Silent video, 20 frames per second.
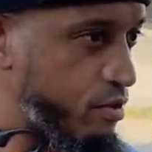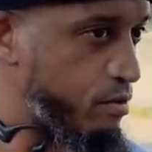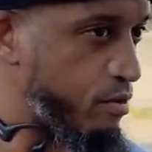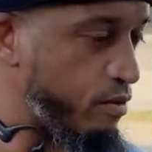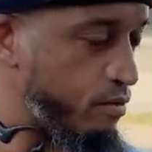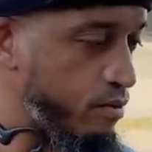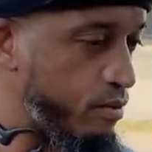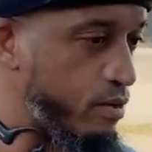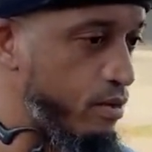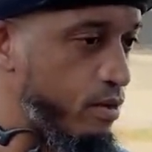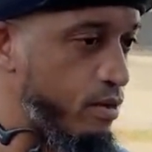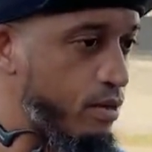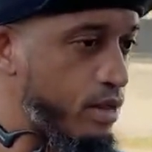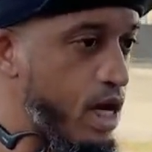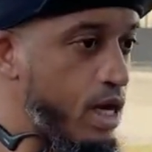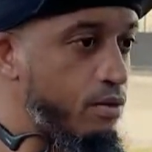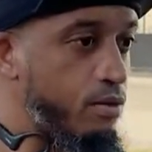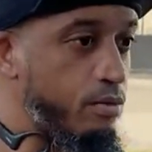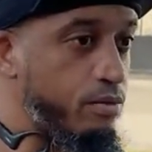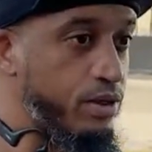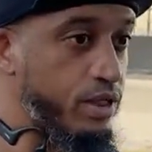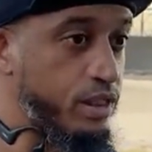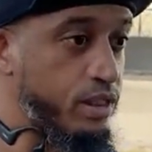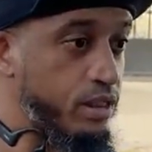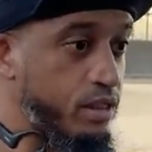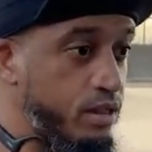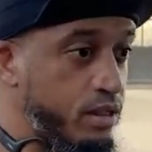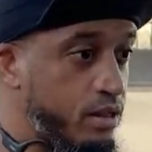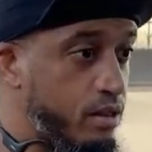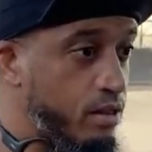form of kind of
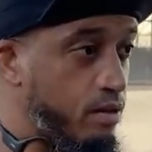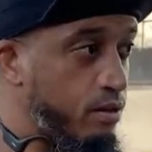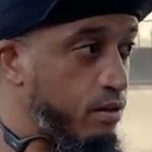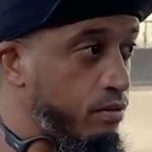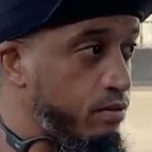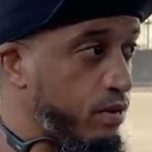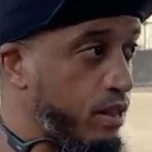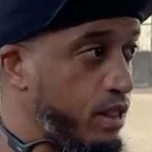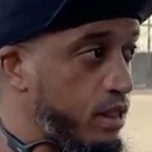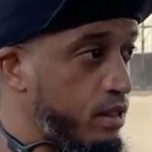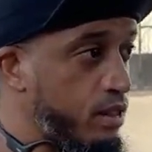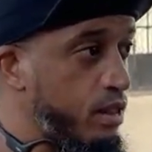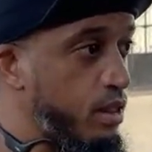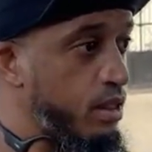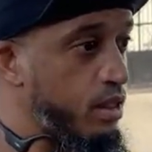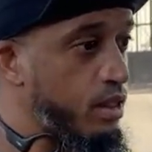oppression of like,